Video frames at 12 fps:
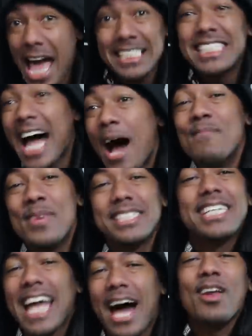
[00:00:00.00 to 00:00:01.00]
It's not me.
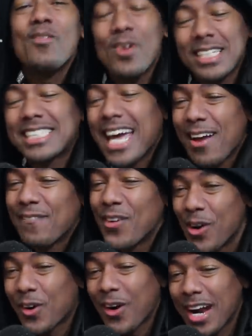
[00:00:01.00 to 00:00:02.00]
See, I don't want to take
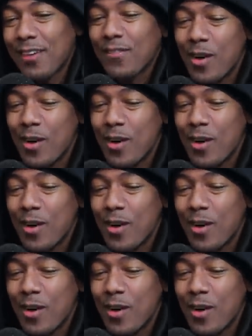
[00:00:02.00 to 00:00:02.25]
full credit.